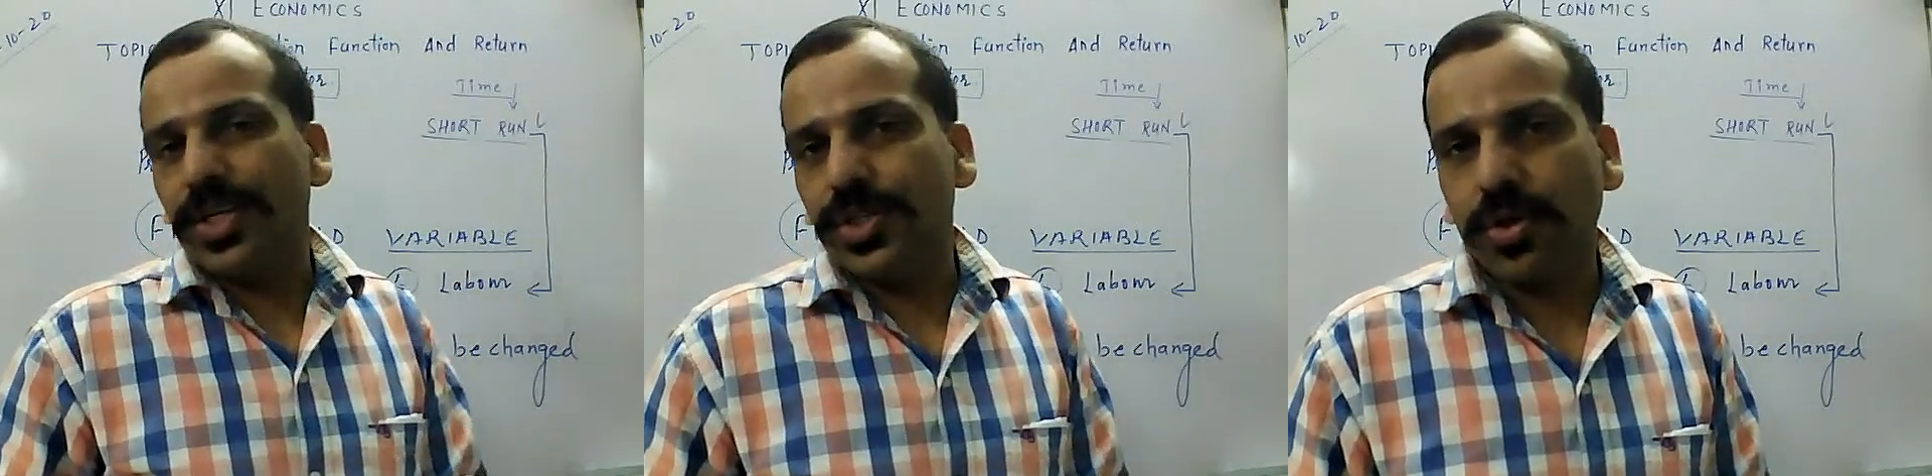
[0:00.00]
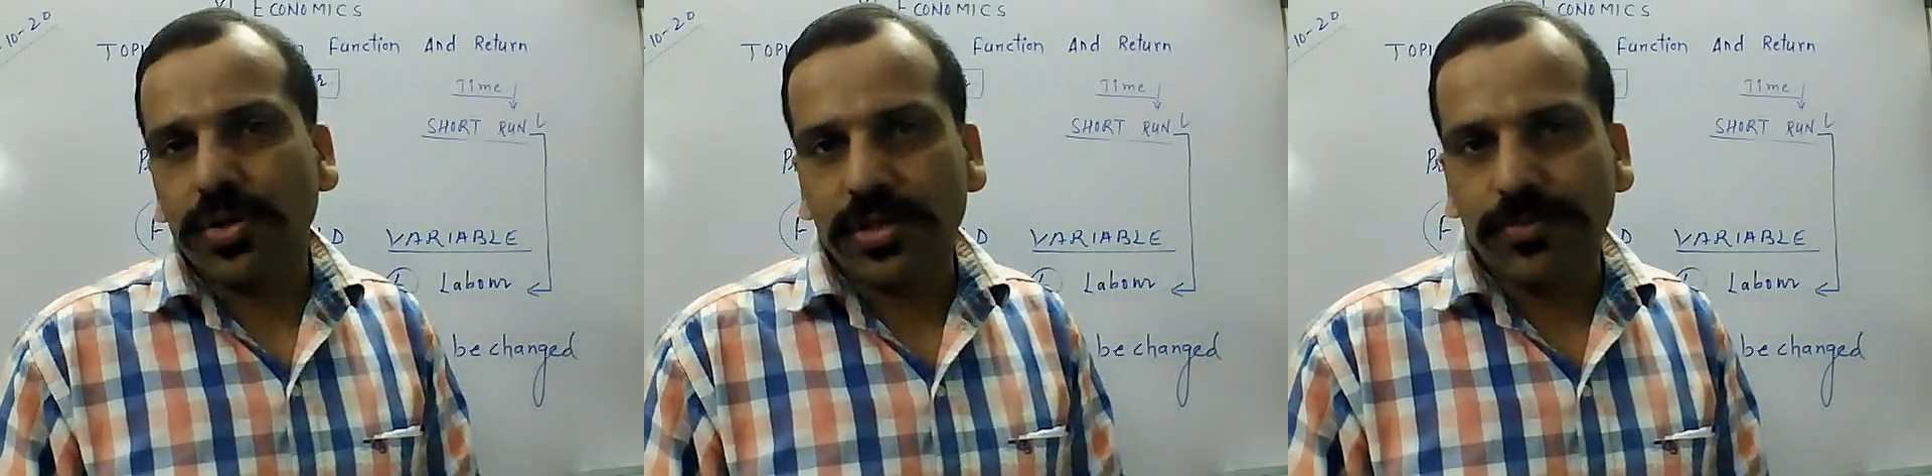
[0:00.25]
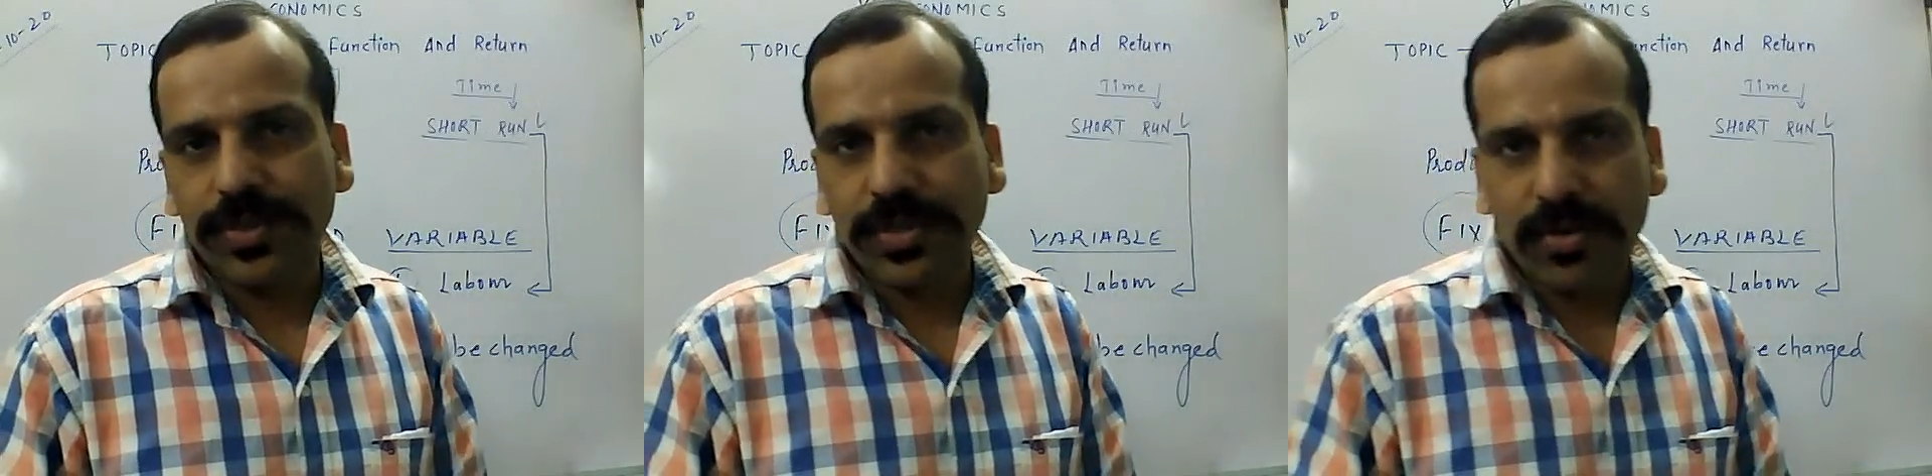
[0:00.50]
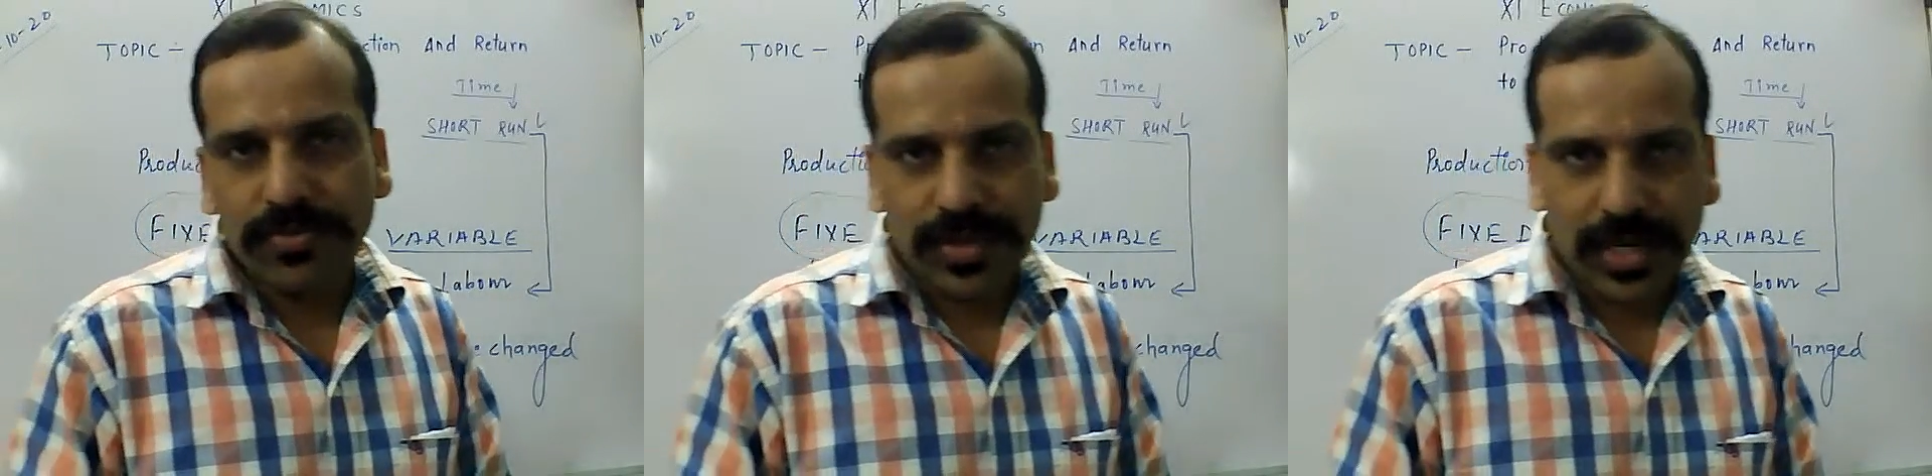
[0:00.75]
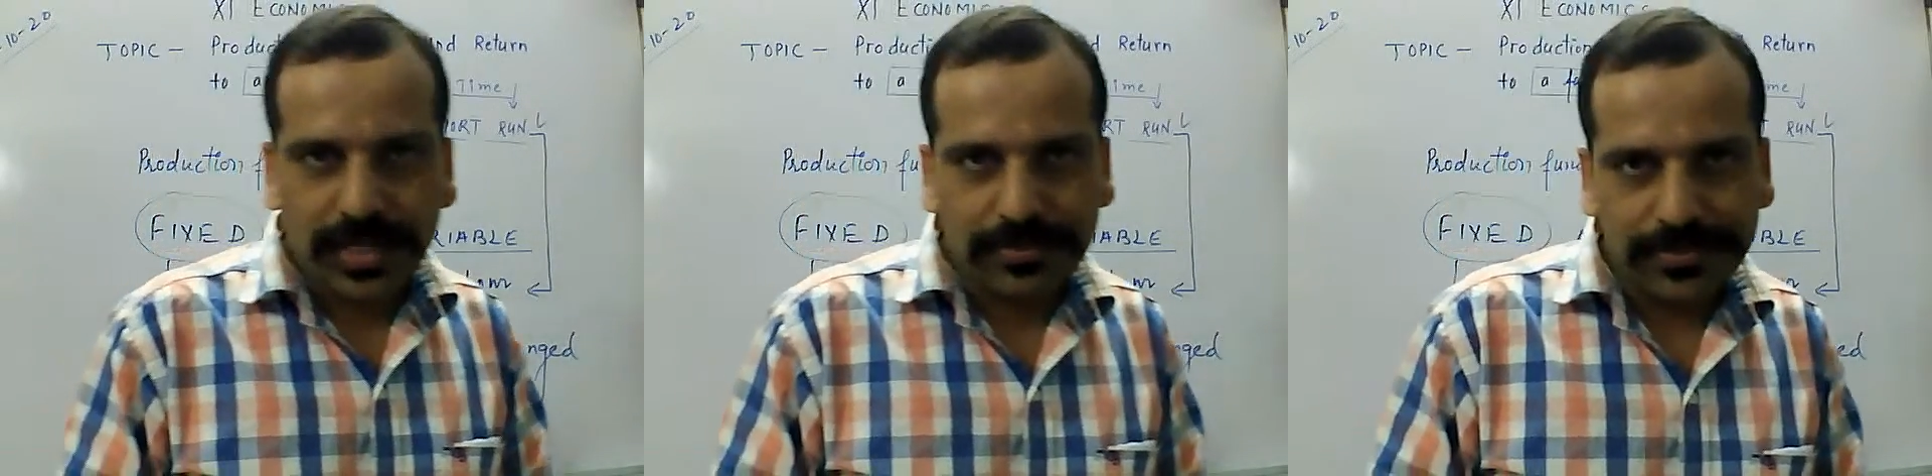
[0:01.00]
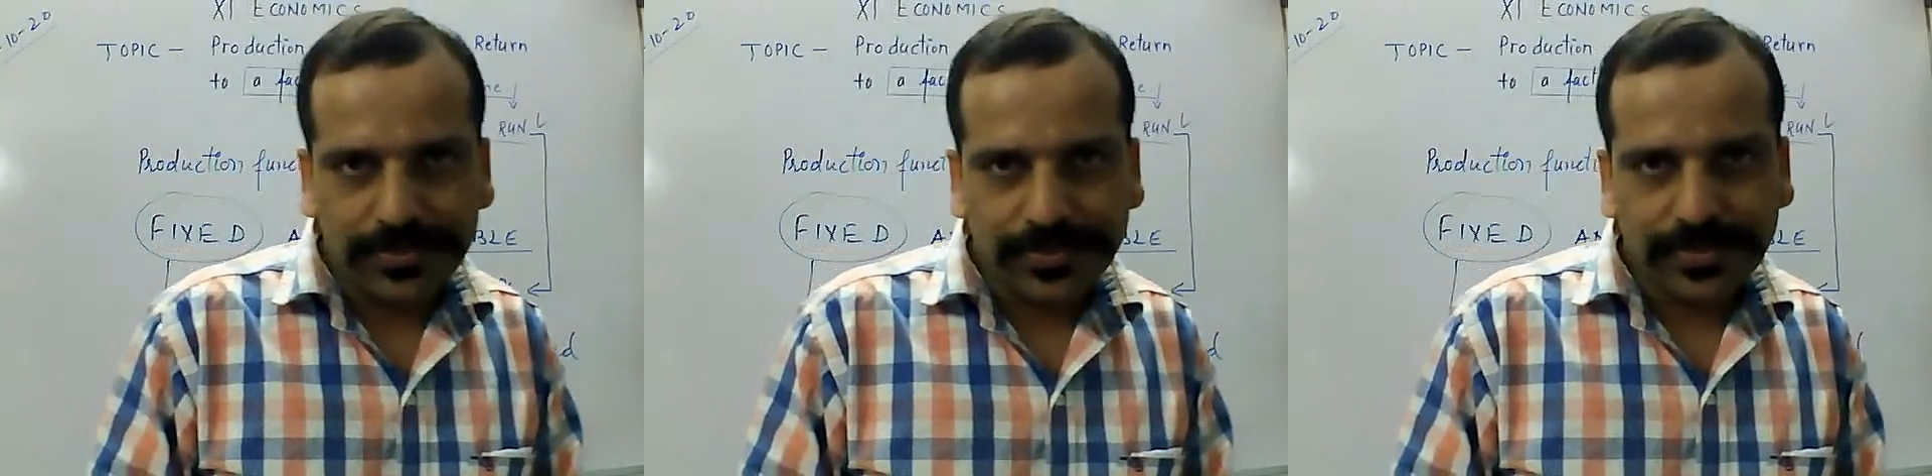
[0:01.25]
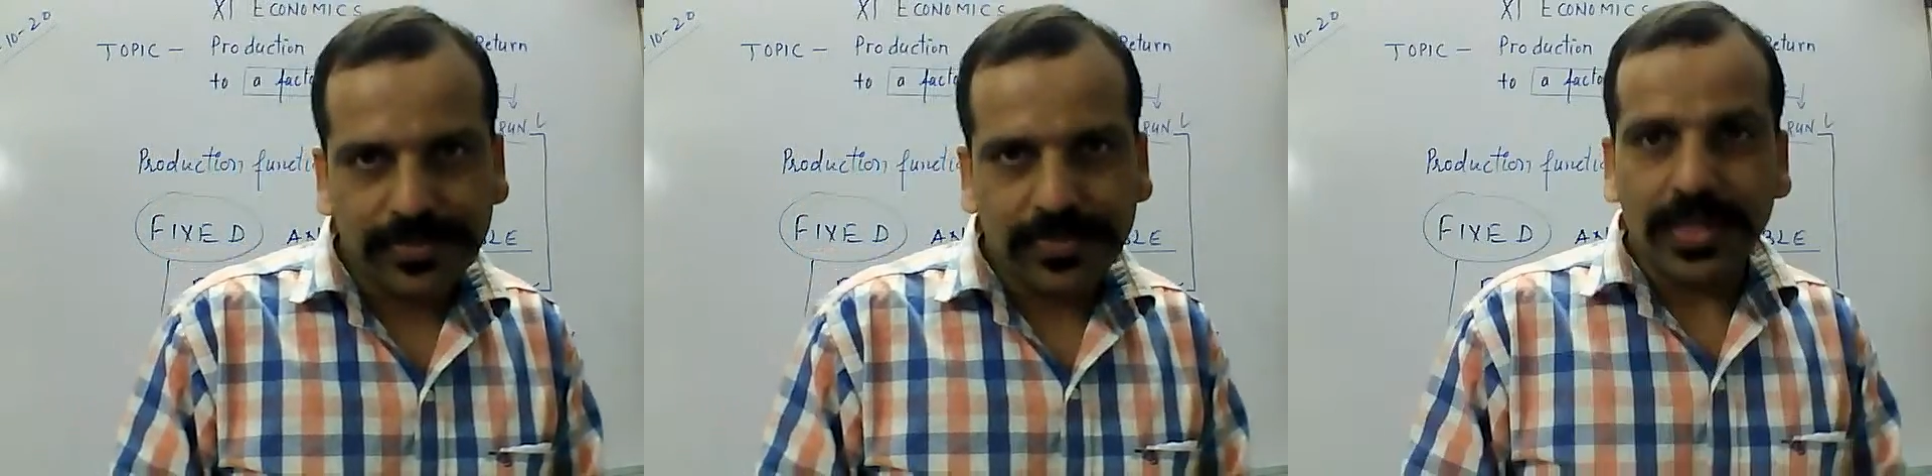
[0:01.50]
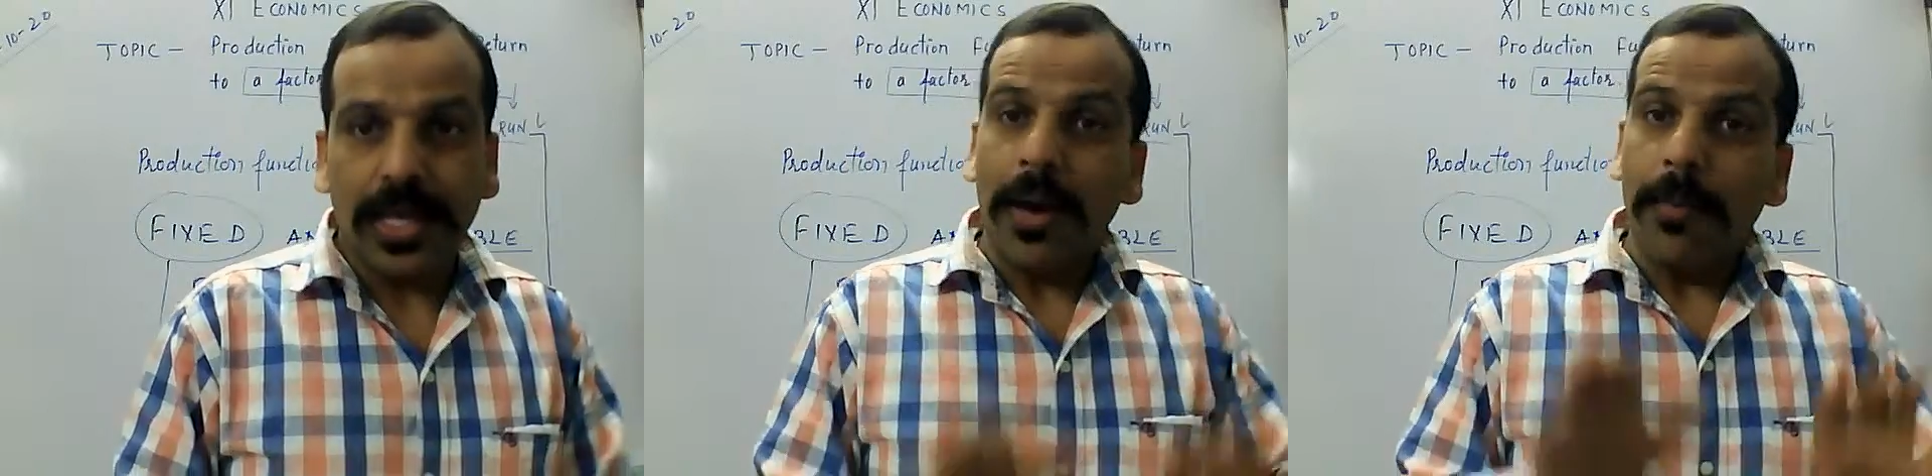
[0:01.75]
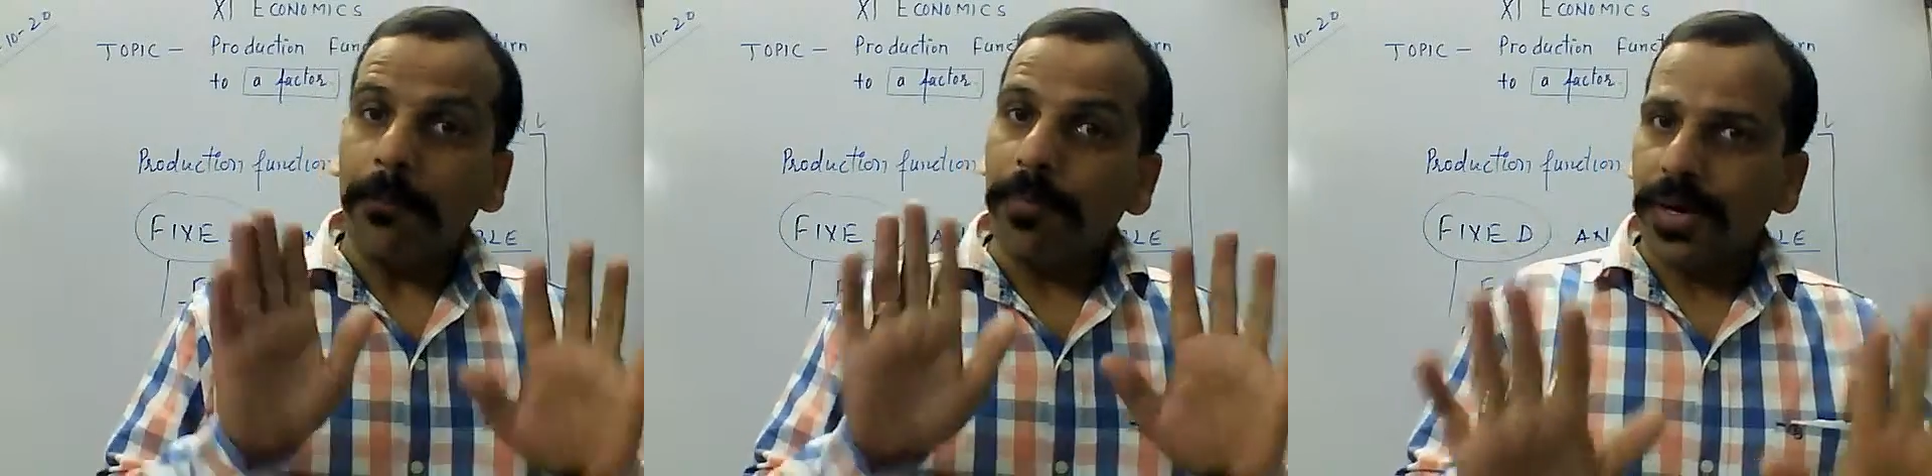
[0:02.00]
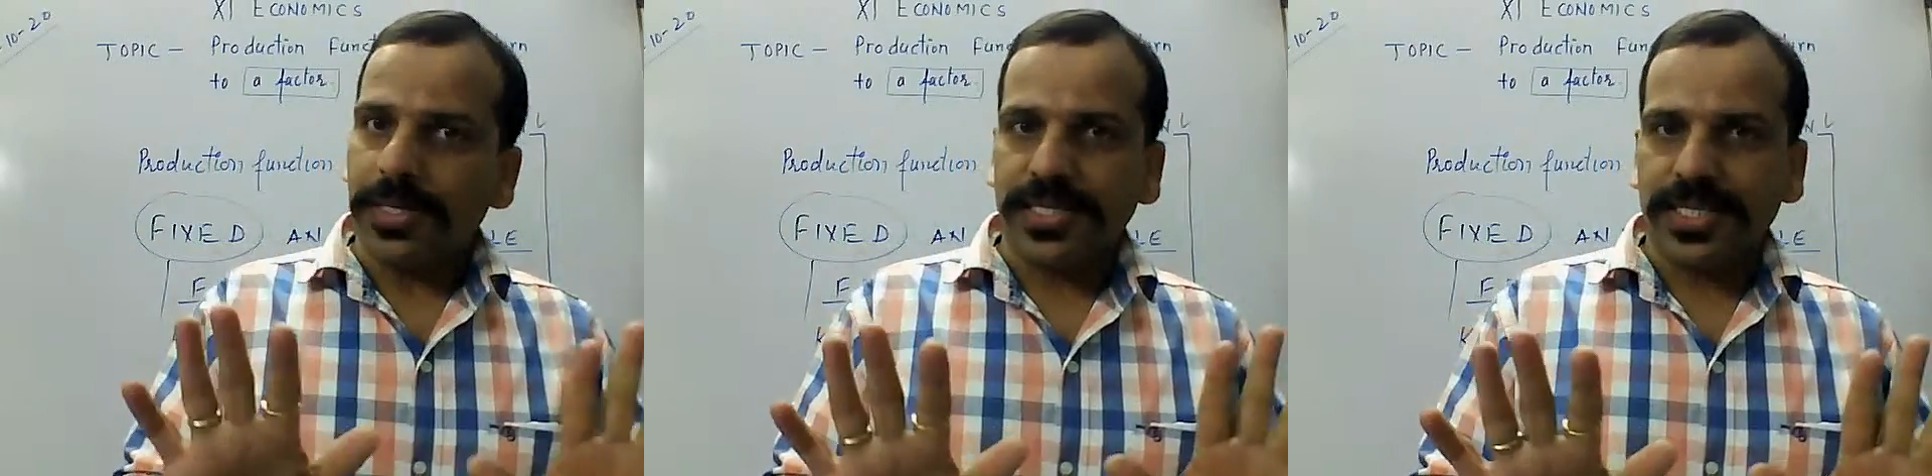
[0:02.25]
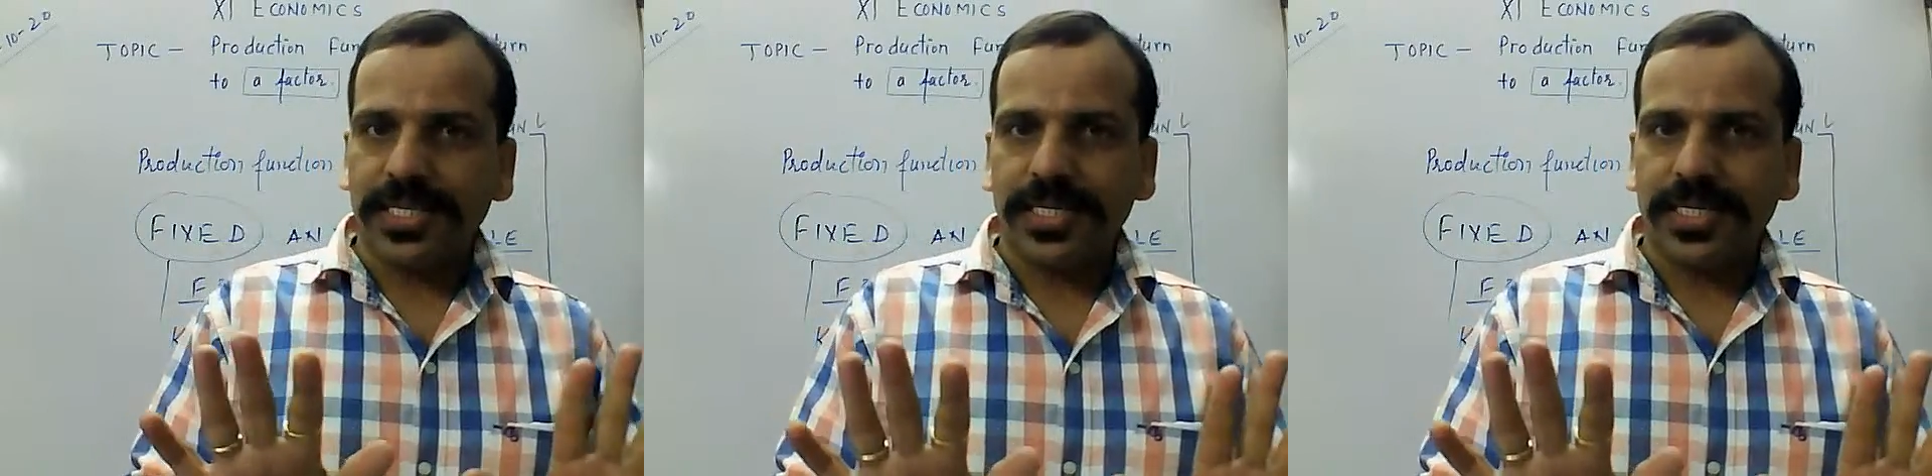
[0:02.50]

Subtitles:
shorter period of time. But